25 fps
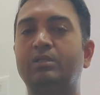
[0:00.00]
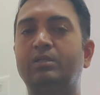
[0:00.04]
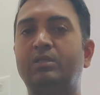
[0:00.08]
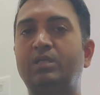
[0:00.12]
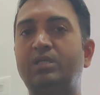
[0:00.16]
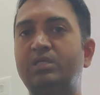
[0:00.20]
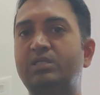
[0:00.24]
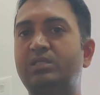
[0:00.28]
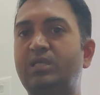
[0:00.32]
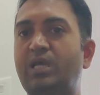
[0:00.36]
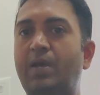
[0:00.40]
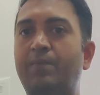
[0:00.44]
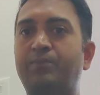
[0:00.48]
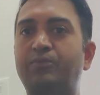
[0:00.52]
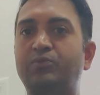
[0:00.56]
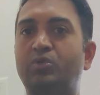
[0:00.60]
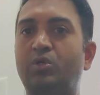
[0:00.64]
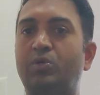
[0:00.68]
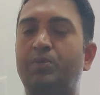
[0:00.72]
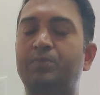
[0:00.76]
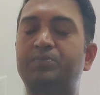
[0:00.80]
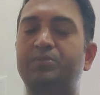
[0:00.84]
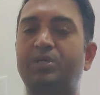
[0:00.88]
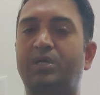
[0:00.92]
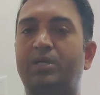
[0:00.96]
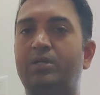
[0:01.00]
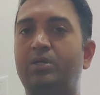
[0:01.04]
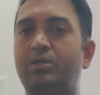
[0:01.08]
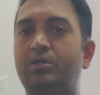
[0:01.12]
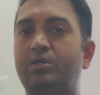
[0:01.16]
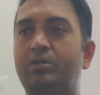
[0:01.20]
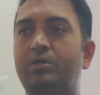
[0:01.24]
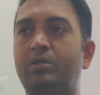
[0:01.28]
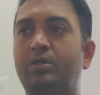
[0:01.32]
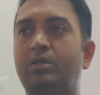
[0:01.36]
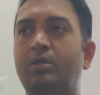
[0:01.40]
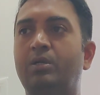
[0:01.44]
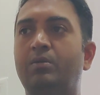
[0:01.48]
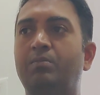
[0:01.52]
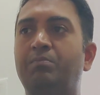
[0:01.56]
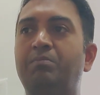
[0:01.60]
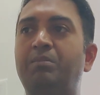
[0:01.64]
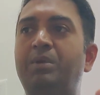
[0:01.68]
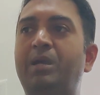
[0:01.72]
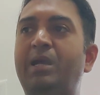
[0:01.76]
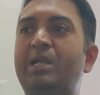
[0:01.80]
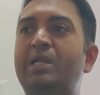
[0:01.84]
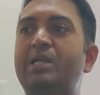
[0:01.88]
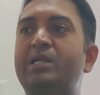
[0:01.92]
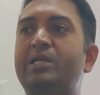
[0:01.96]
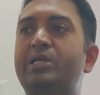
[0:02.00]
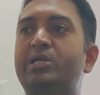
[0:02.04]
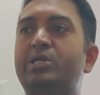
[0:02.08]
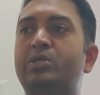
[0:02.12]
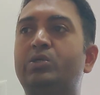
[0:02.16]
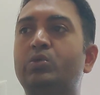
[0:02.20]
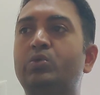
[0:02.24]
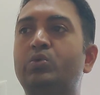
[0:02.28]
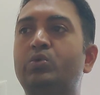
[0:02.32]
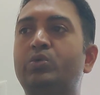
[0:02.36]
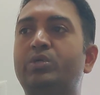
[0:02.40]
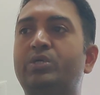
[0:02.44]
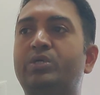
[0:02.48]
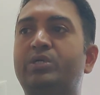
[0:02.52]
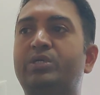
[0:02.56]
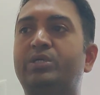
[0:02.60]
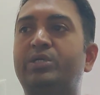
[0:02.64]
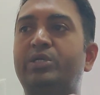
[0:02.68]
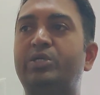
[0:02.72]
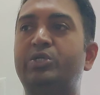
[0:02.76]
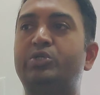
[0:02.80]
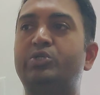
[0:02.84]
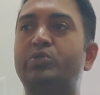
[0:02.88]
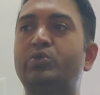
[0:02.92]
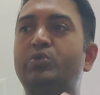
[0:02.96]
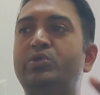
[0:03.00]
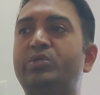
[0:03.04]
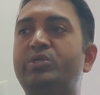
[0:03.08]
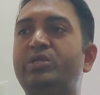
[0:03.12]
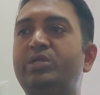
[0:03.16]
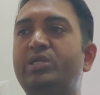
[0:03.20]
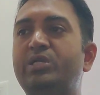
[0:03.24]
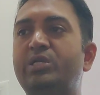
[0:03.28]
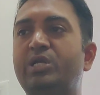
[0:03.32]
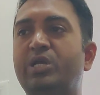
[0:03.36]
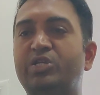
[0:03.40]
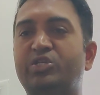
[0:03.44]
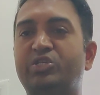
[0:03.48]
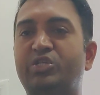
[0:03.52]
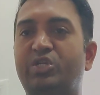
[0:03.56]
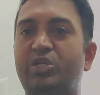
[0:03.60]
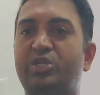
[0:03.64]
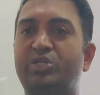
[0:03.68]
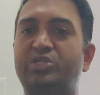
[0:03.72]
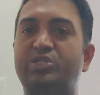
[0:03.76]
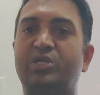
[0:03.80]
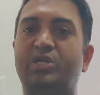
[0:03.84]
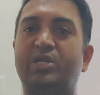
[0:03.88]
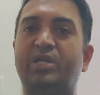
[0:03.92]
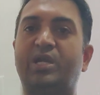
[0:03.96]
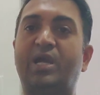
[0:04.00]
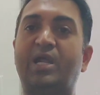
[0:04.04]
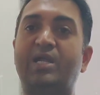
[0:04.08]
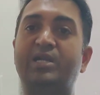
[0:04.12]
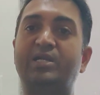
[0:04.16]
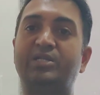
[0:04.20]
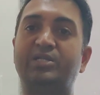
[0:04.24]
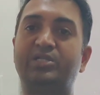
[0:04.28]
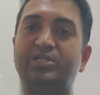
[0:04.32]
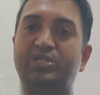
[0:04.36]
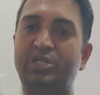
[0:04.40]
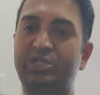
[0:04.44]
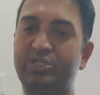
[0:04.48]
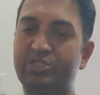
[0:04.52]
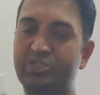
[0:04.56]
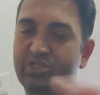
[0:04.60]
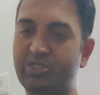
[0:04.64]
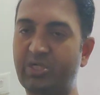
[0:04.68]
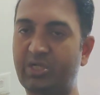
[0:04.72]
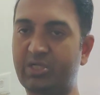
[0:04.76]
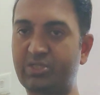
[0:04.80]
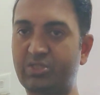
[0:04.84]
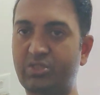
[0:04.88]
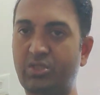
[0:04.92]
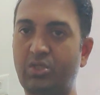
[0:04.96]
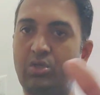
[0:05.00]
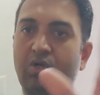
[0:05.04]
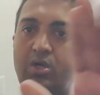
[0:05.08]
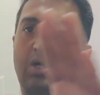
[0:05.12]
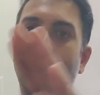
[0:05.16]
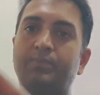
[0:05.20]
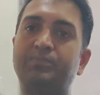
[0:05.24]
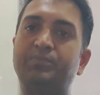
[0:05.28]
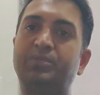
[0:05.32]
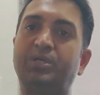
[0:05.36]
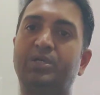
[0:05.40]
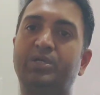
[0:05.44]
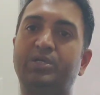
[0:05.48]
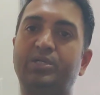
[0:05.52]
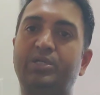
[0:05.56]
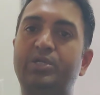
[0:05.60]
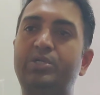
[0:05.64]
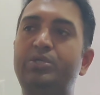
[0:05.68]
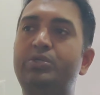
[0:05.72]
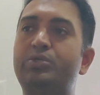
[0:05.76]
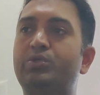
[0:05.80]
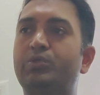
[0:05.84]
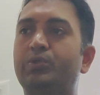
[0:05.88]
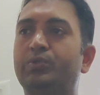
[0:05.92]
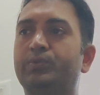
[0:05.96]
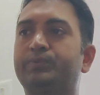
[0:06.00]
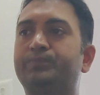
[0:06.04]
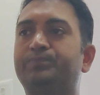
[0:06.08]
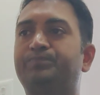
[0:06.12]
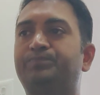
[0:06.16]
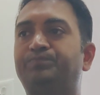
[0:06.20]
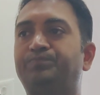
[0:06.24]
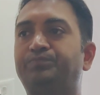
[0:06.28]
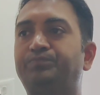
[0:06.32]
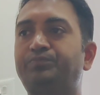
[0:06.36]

This absorption may lead to tissue denaturation and destruction of the tissue.